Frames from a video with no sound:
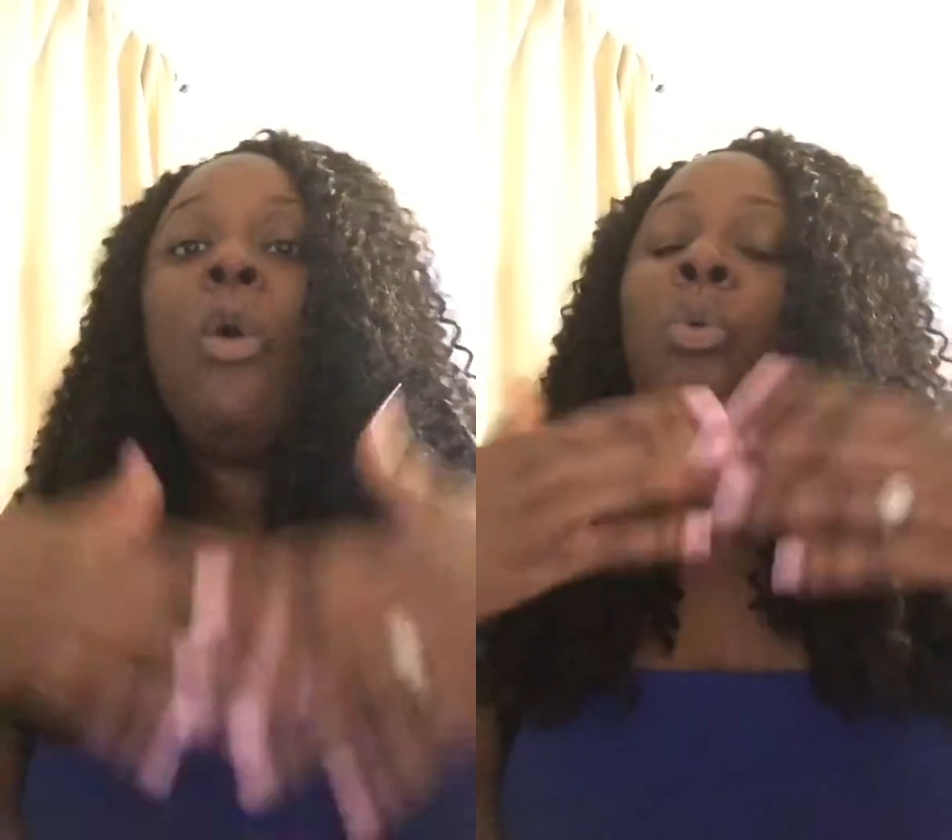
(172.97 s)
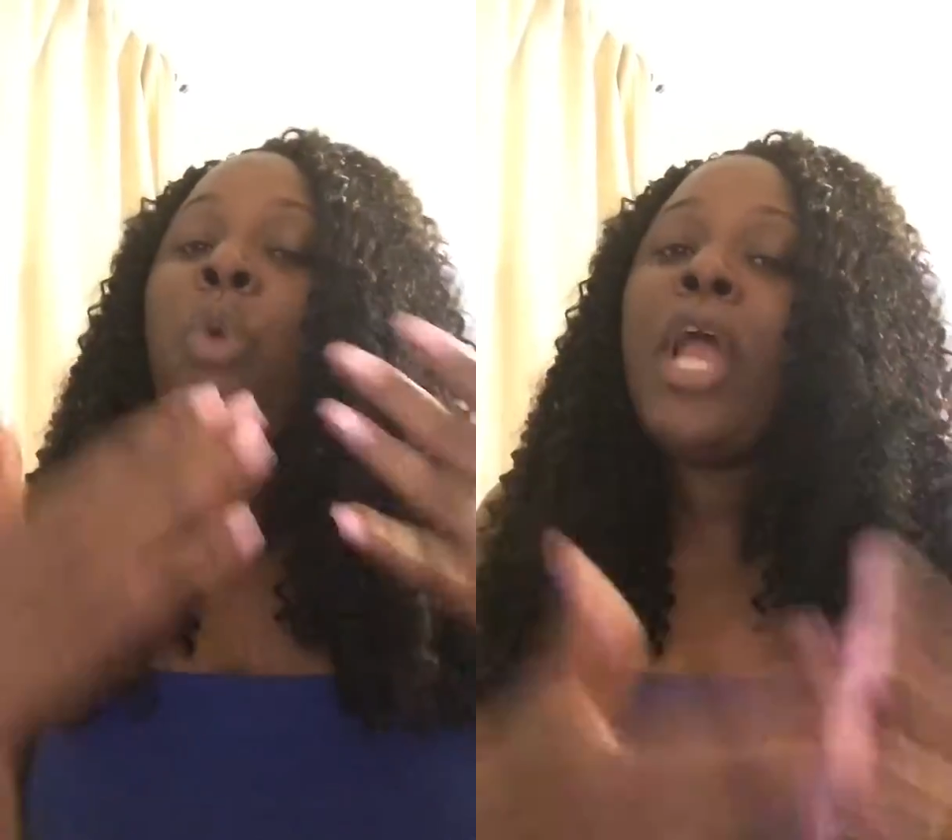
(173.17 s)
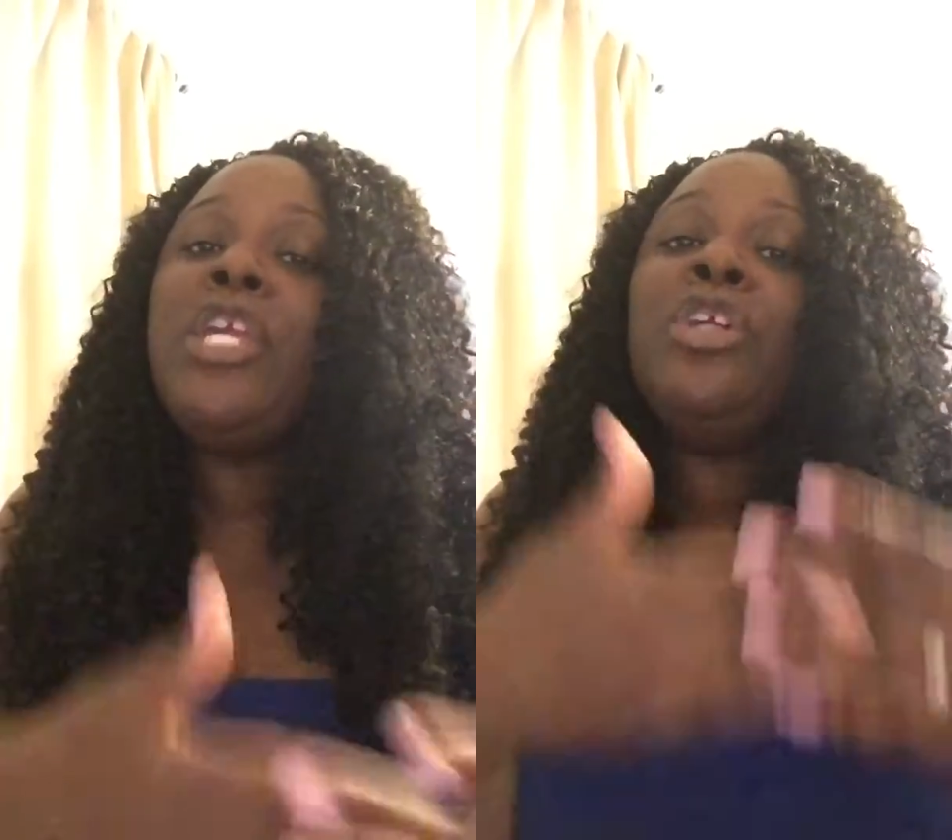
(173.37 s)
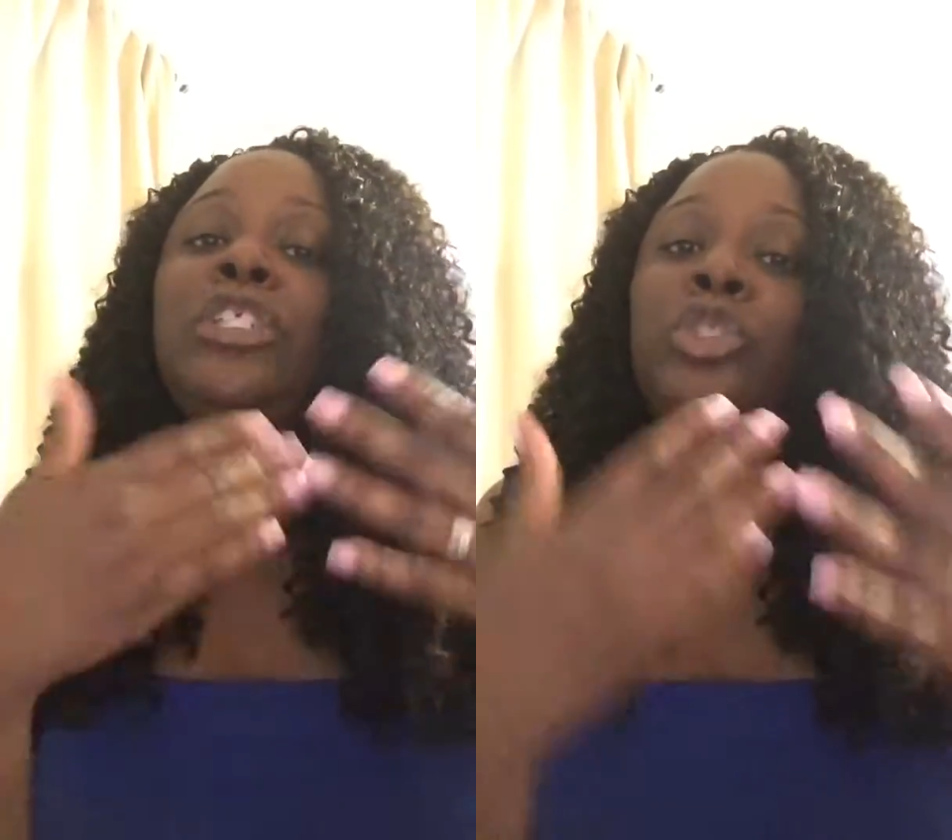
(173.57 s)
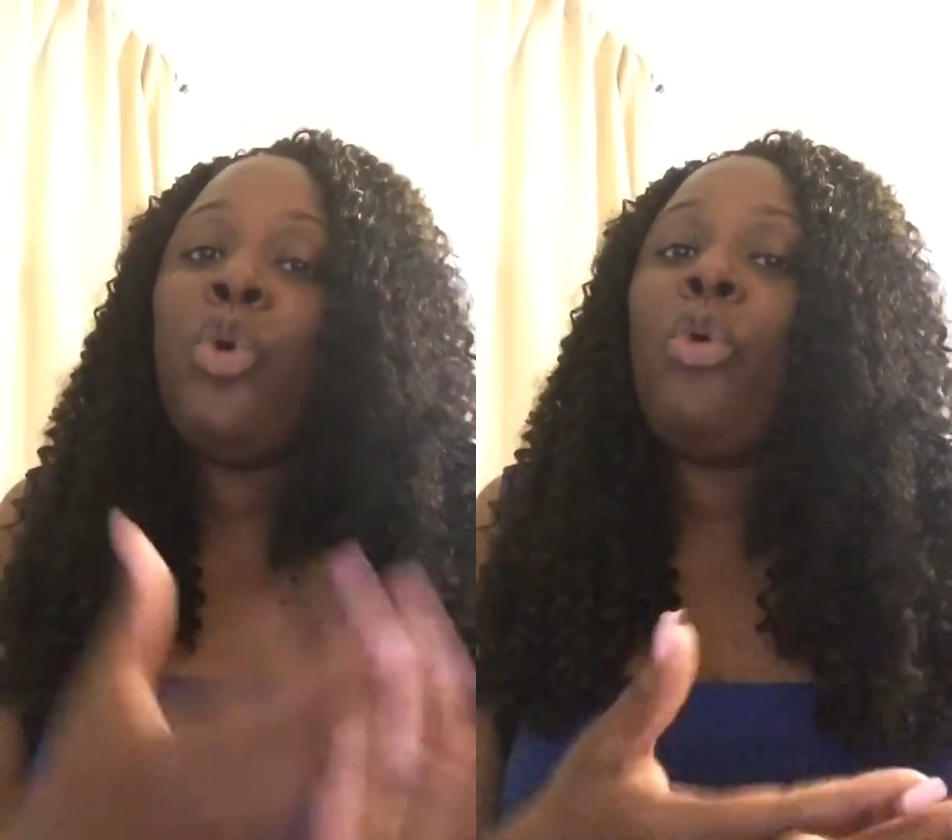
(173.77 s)
what your
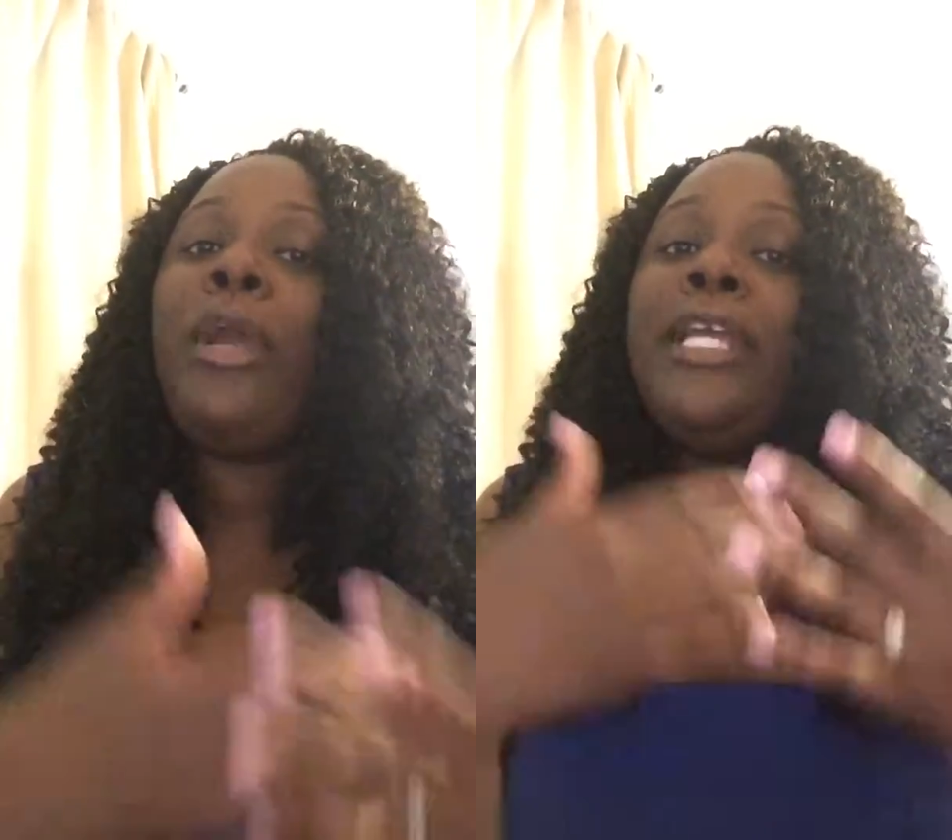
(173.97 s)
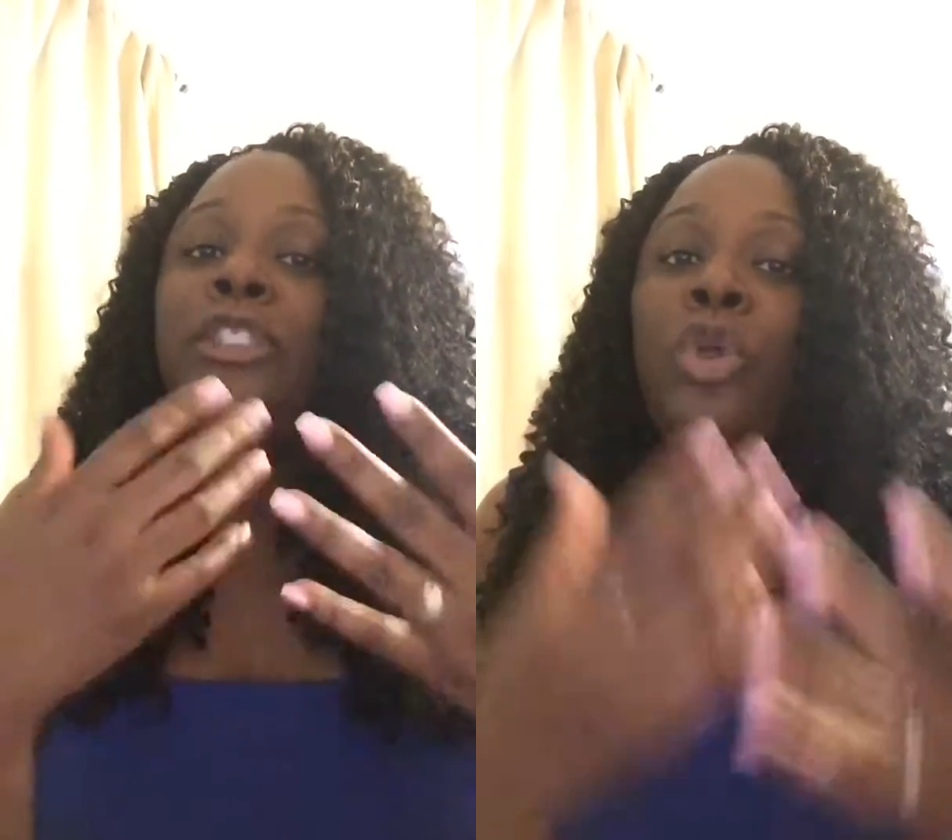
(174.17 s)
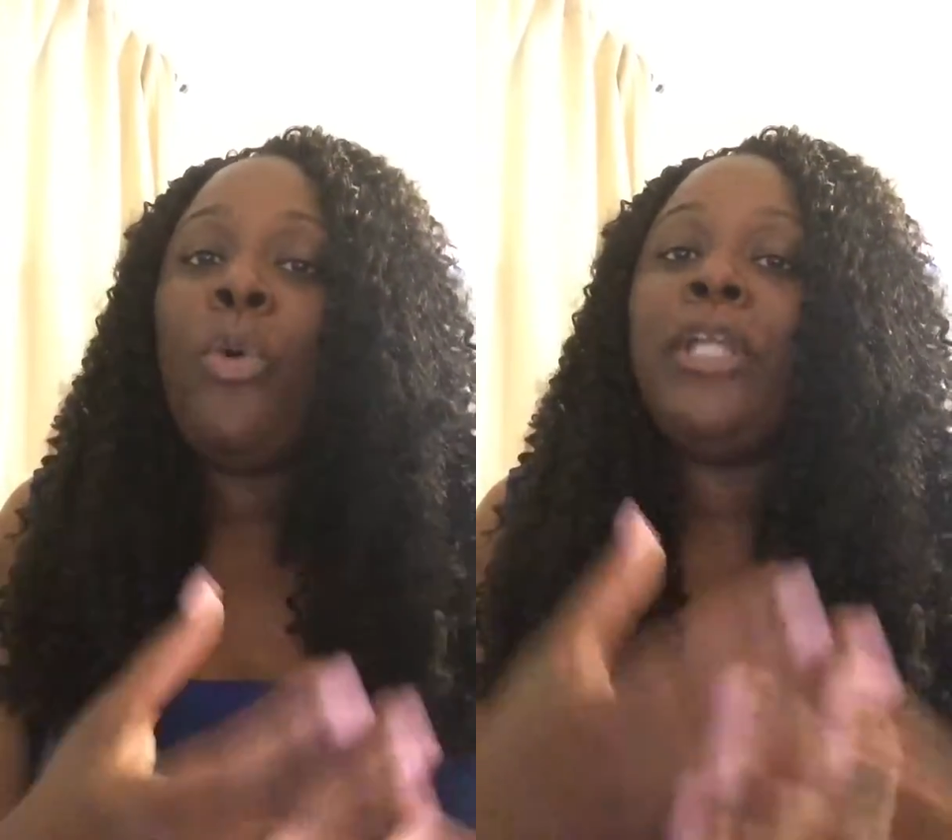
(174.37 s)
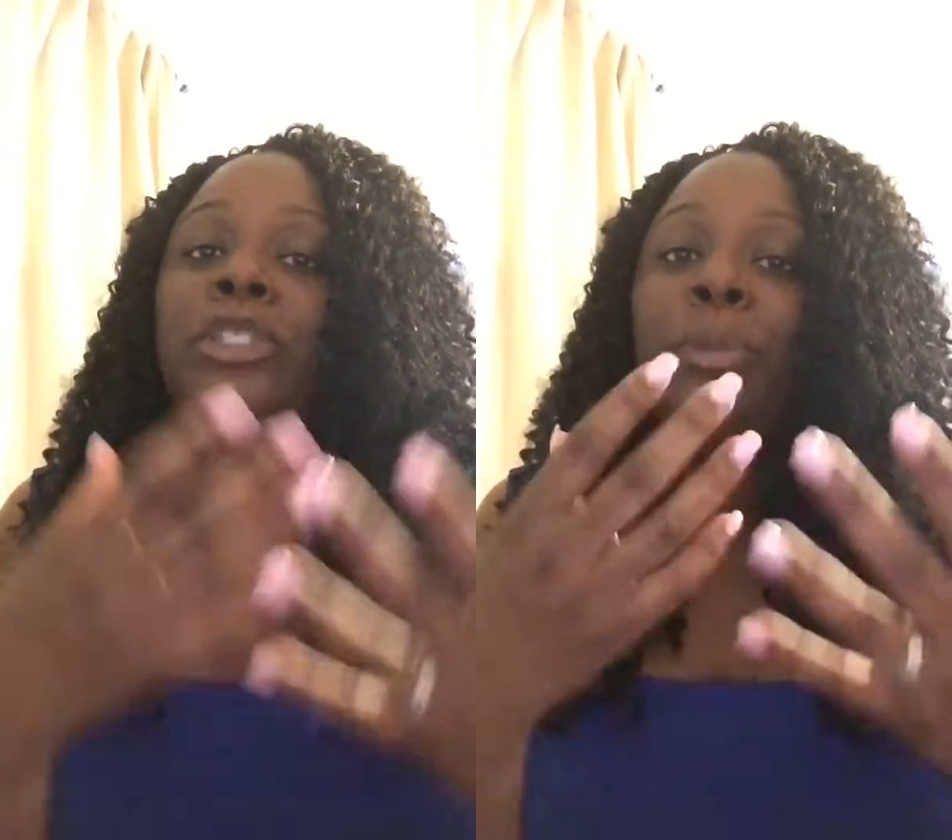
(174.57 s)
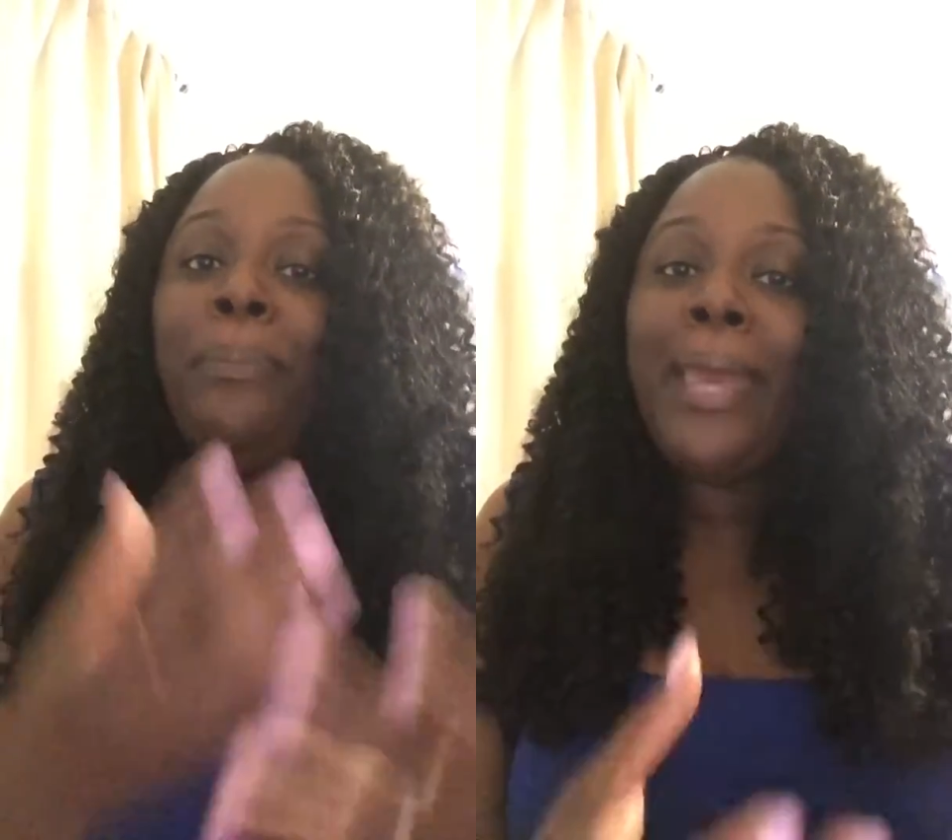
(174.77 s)
story is going
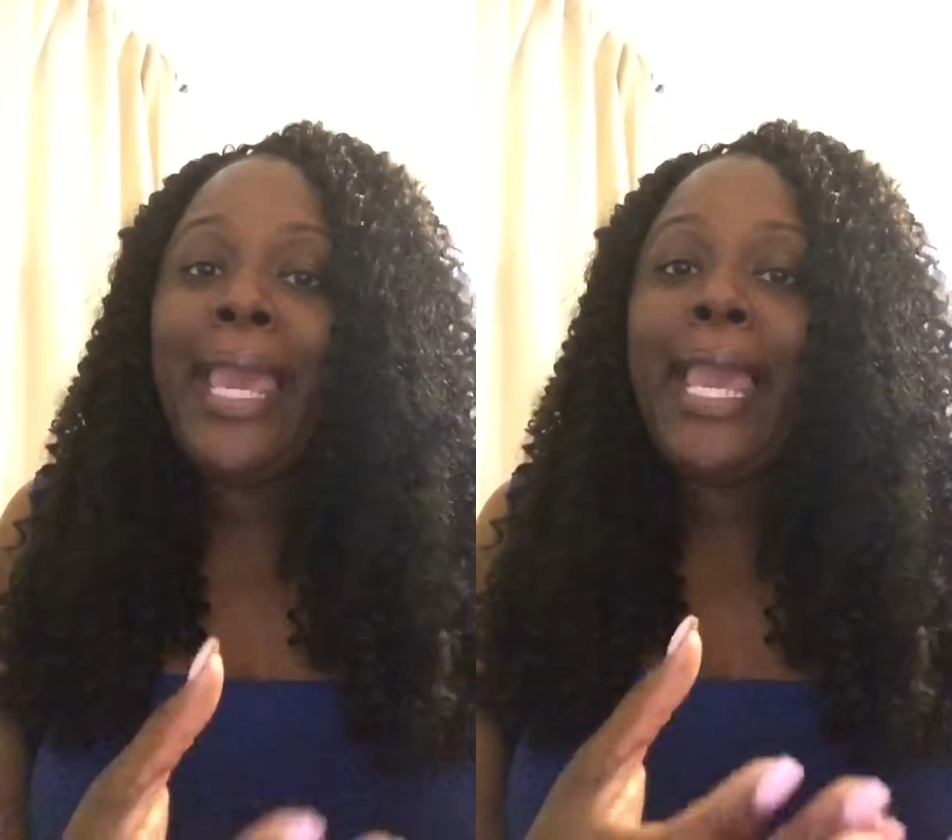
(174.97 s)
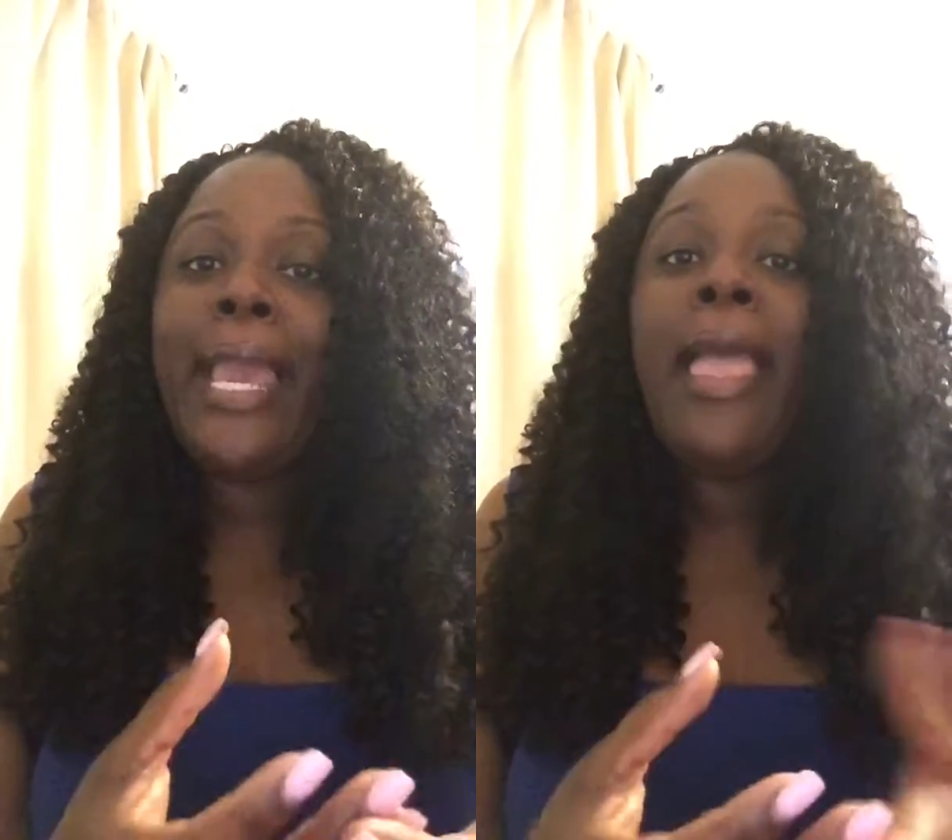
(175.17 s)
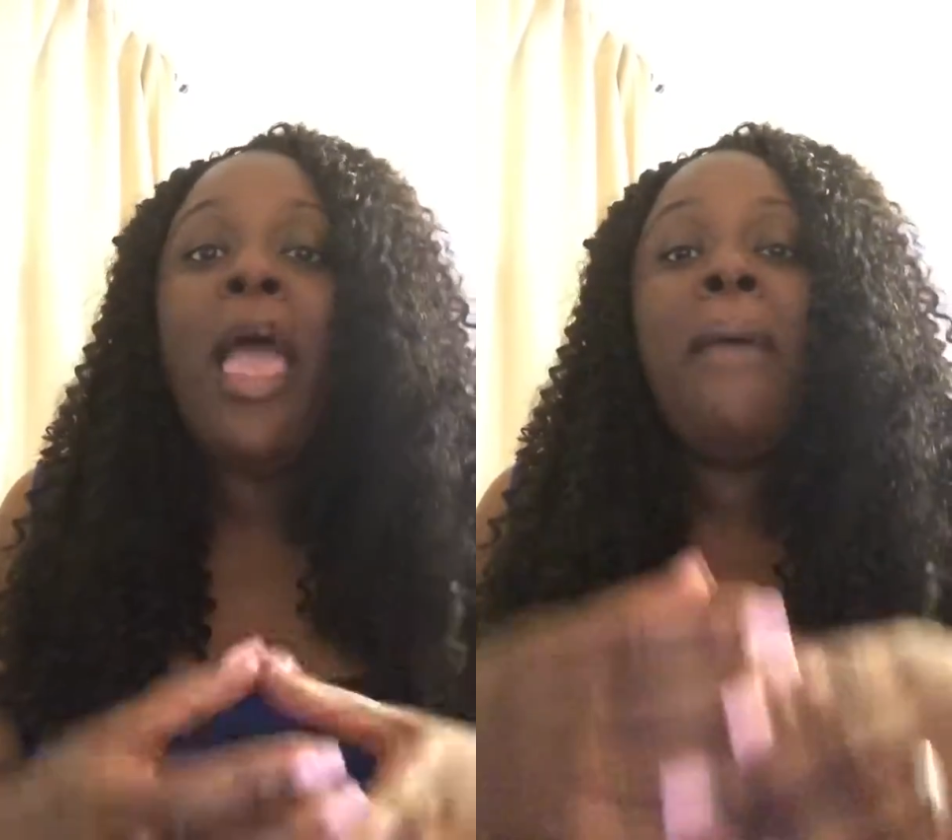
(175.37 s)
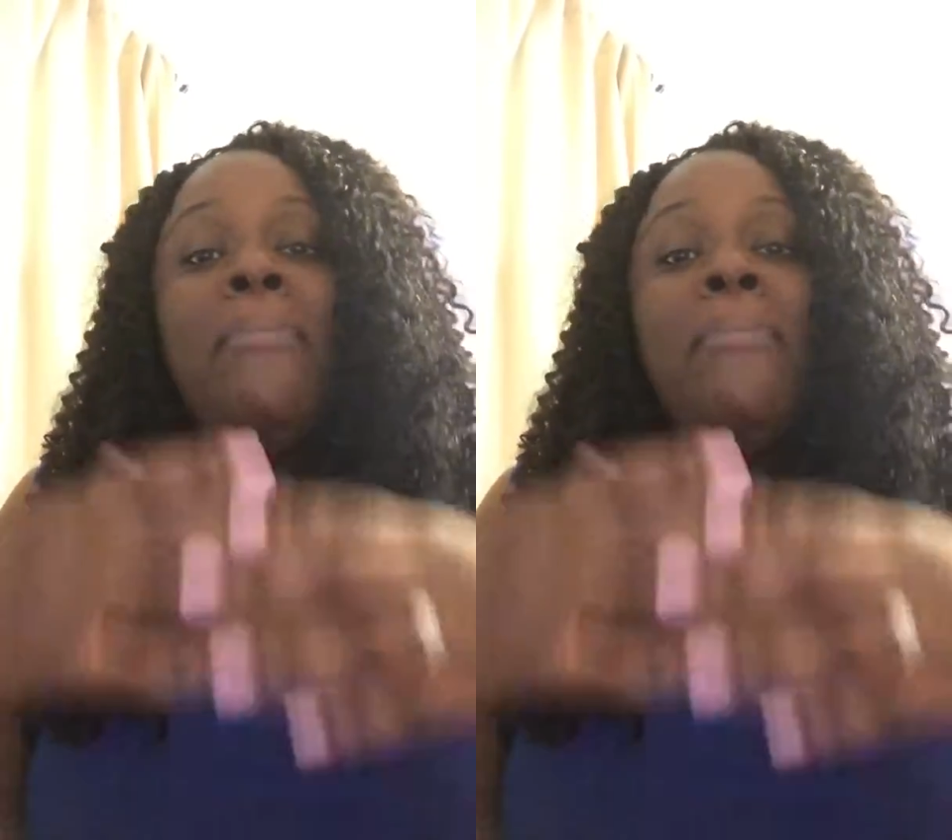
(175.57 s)
to be